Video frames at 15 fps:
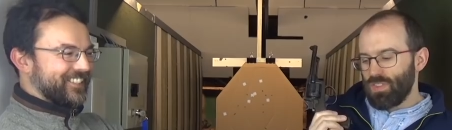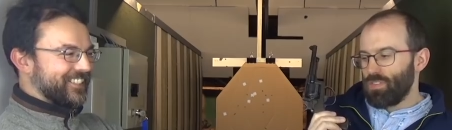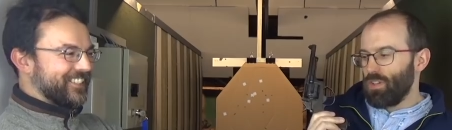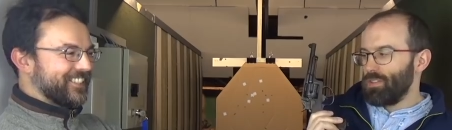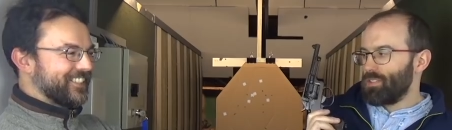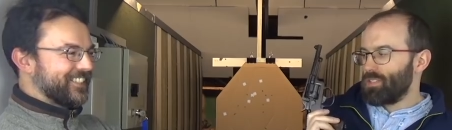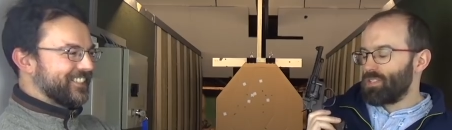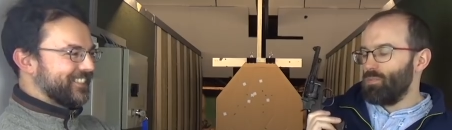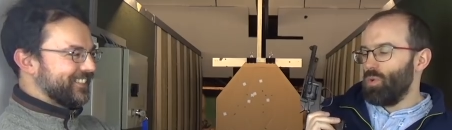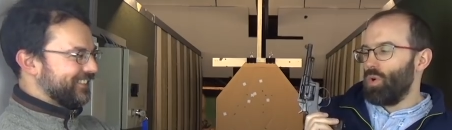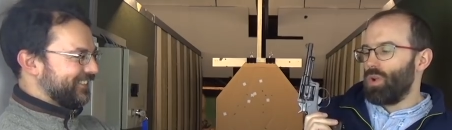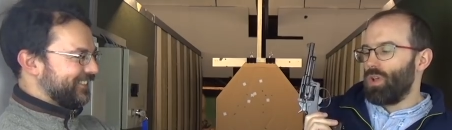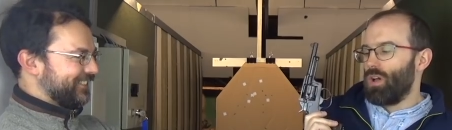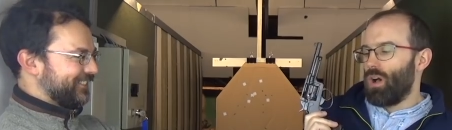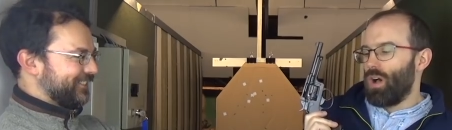Speaker 1: the sights are
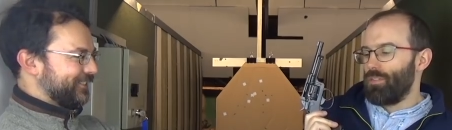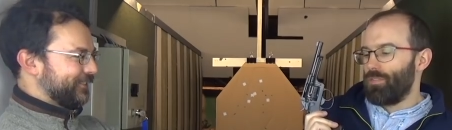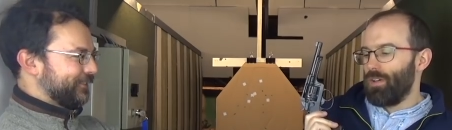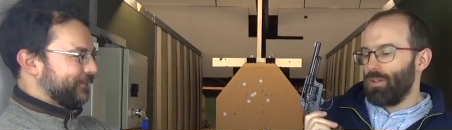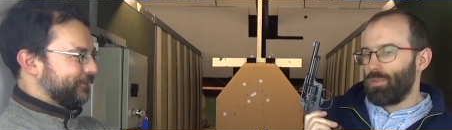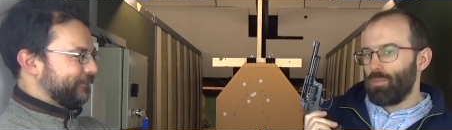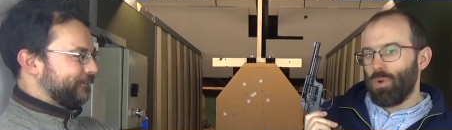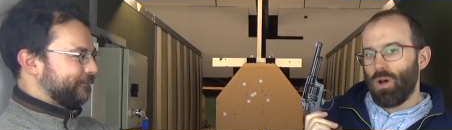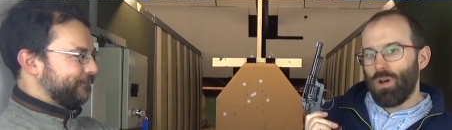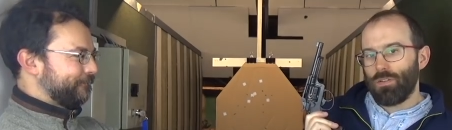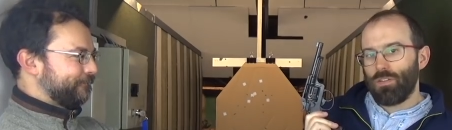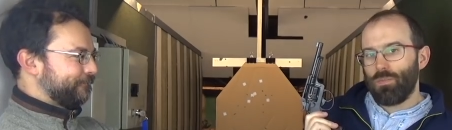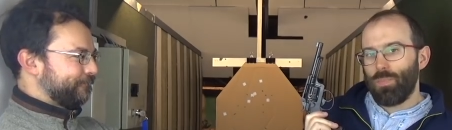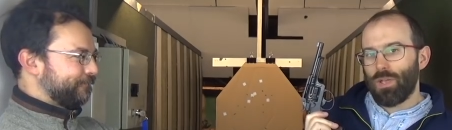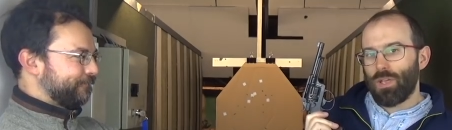smaller. I found them
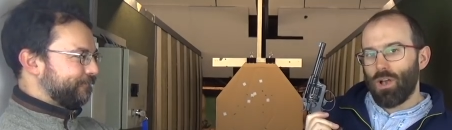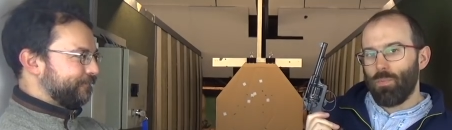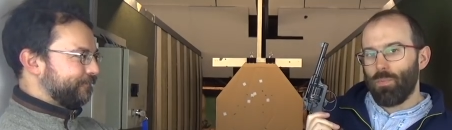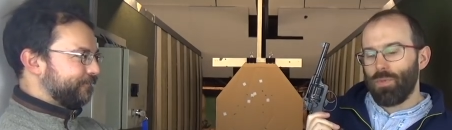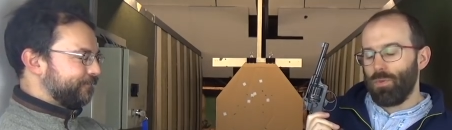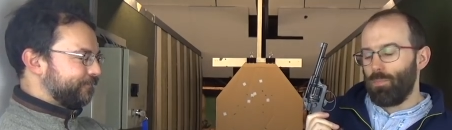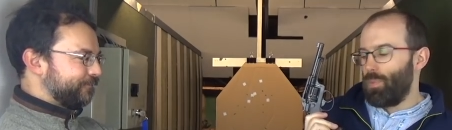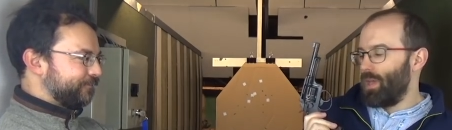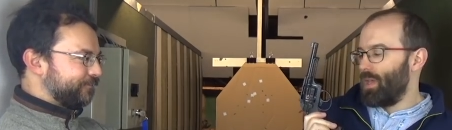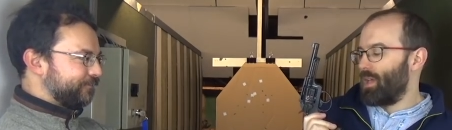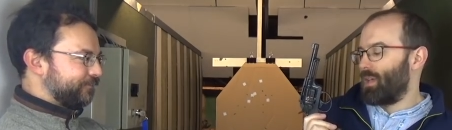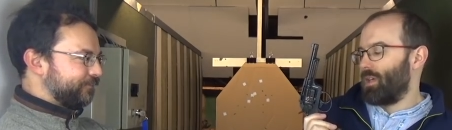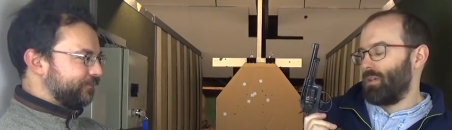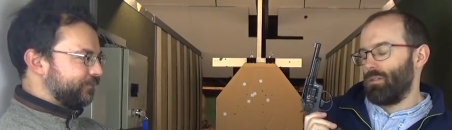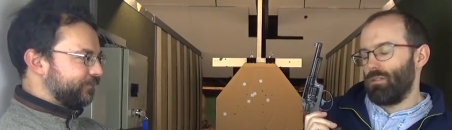harder to pick up, but the
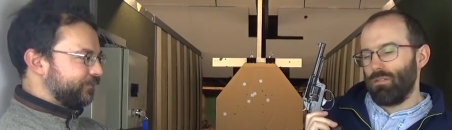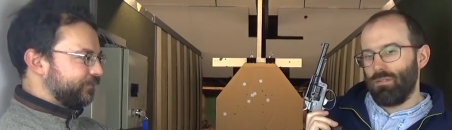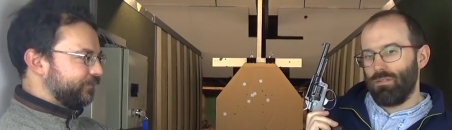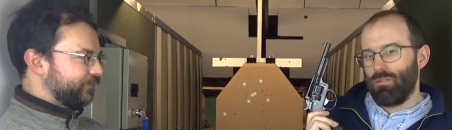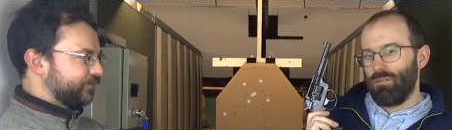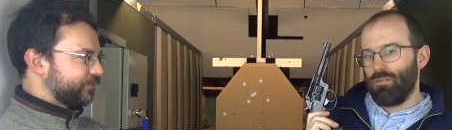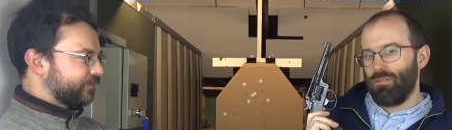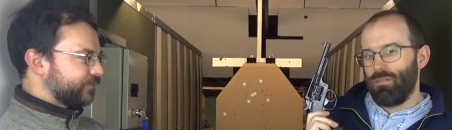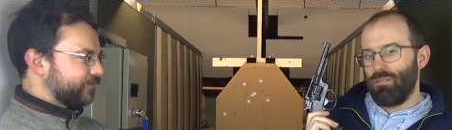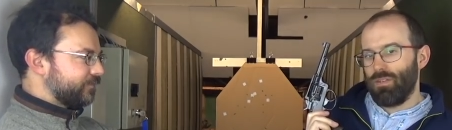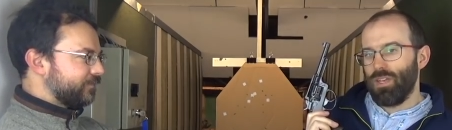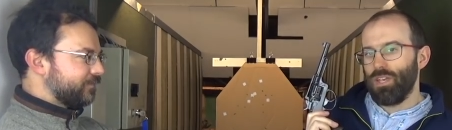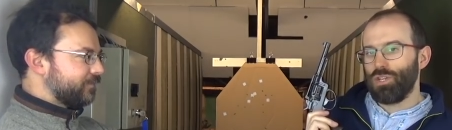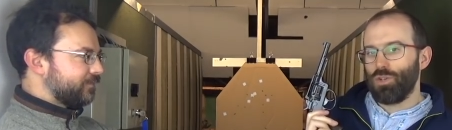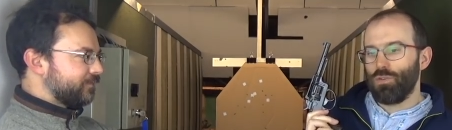big
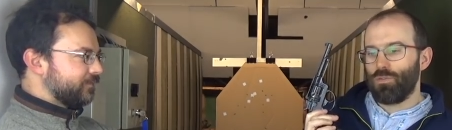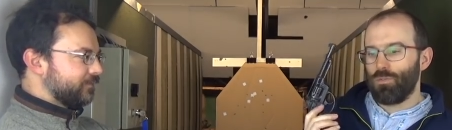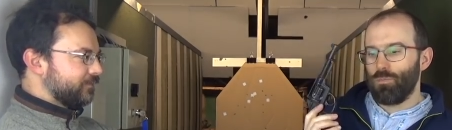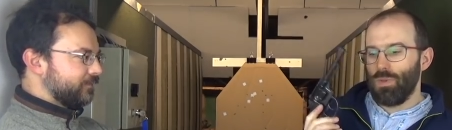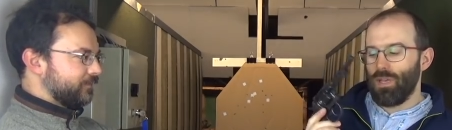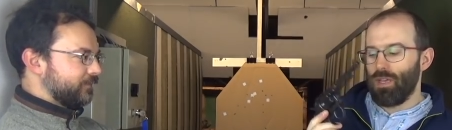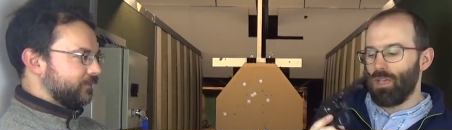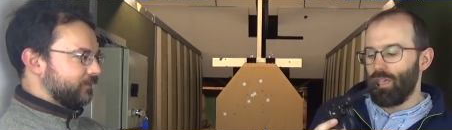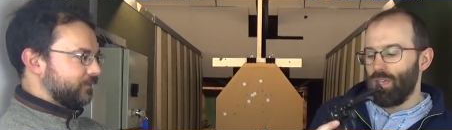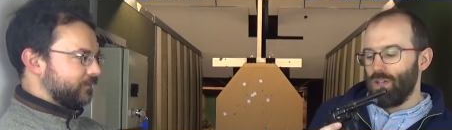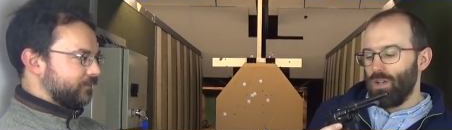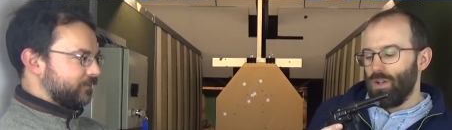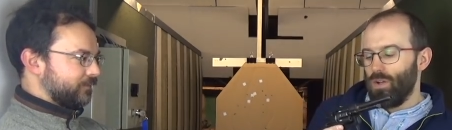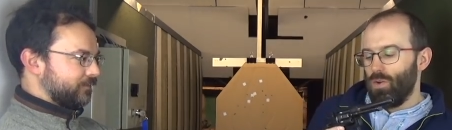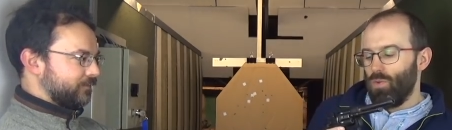issue for me
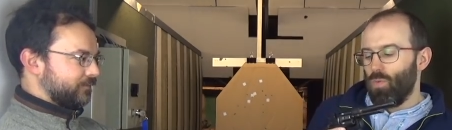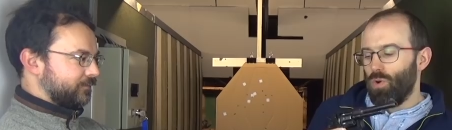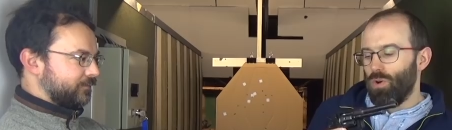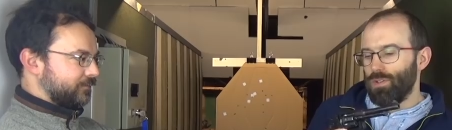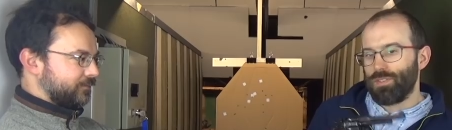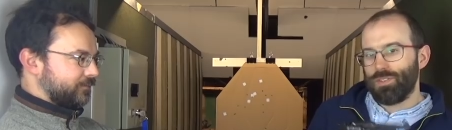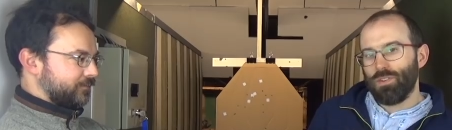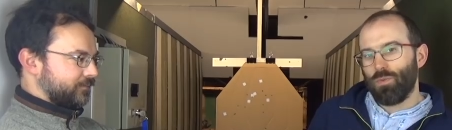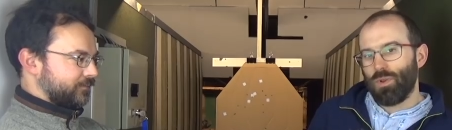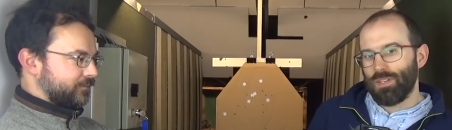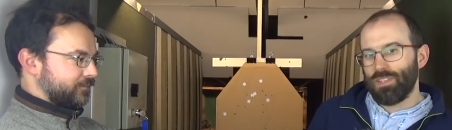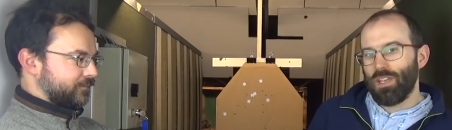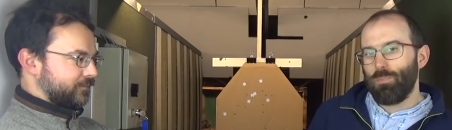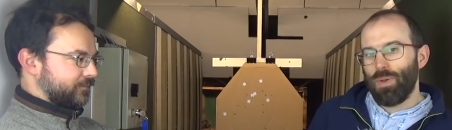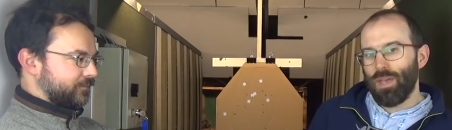was that when
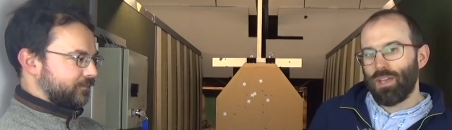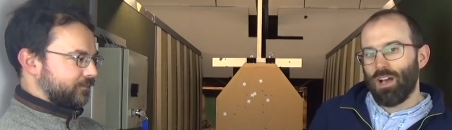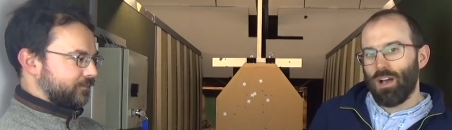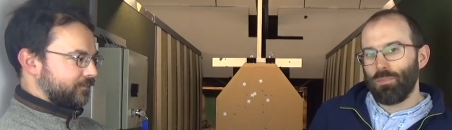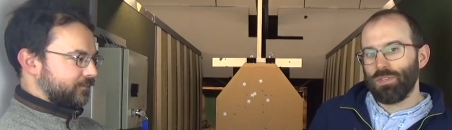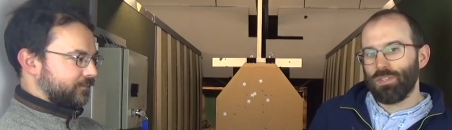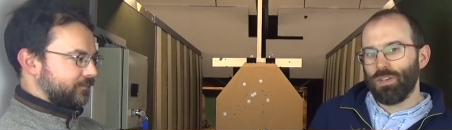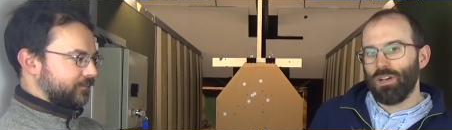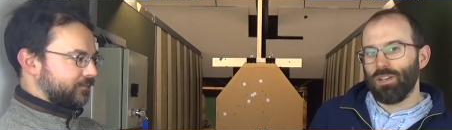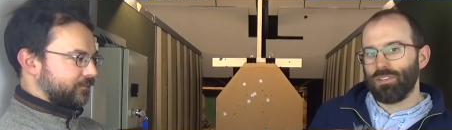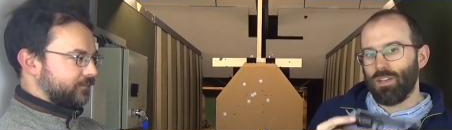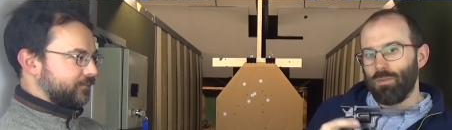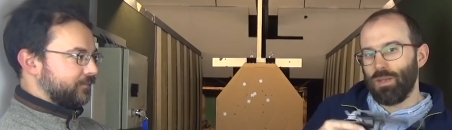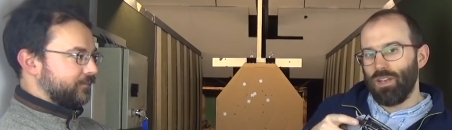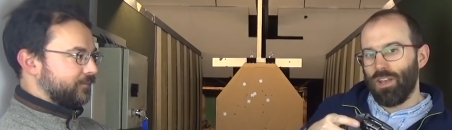I say pick up the
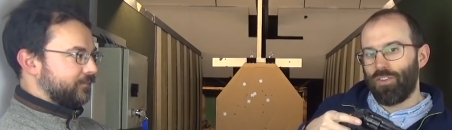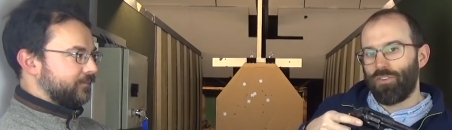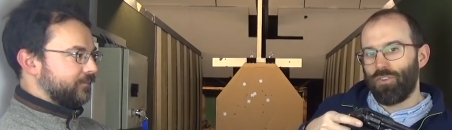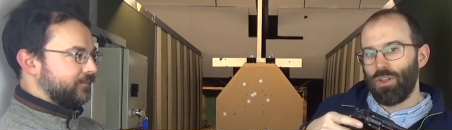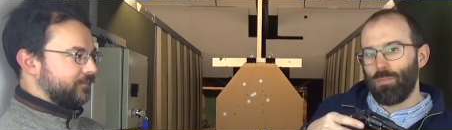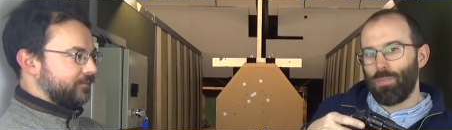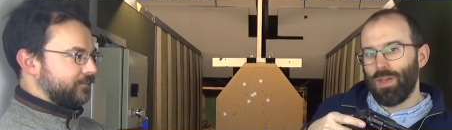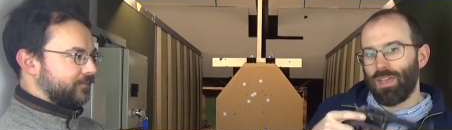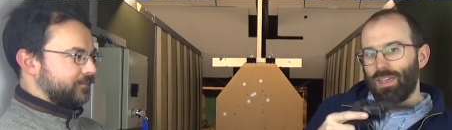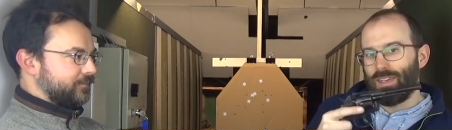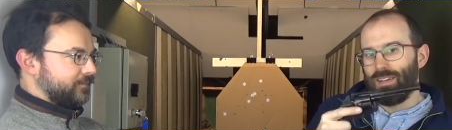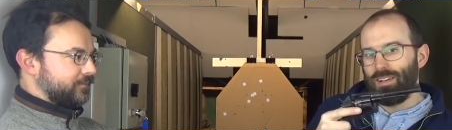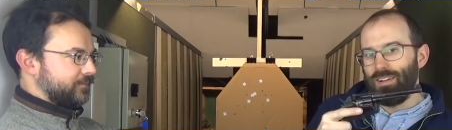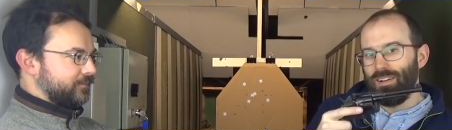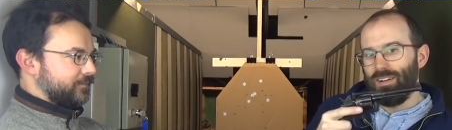sights, I mean literally pick
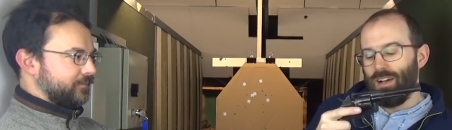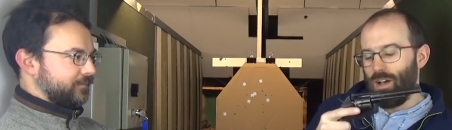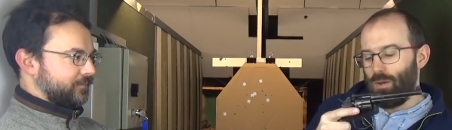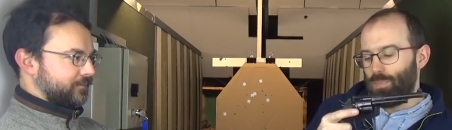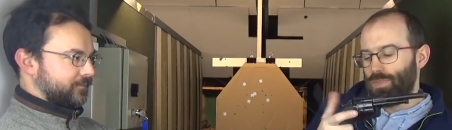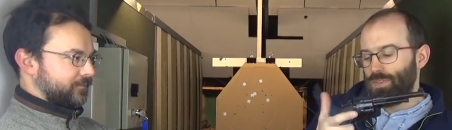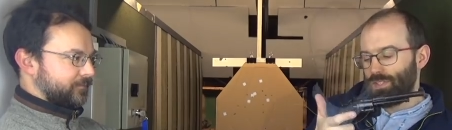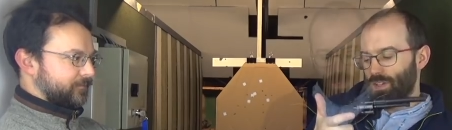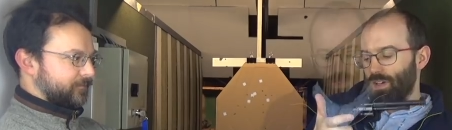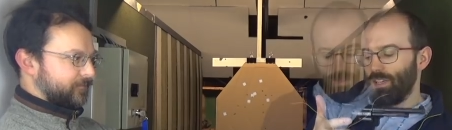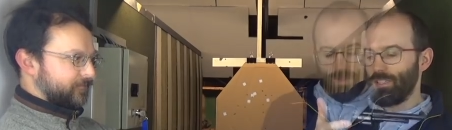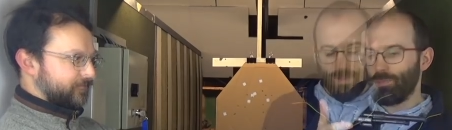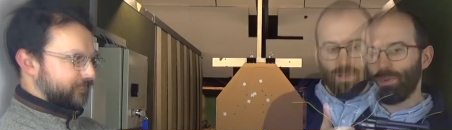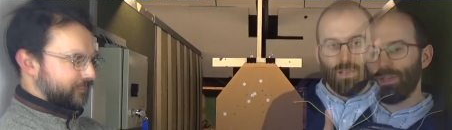up the sights.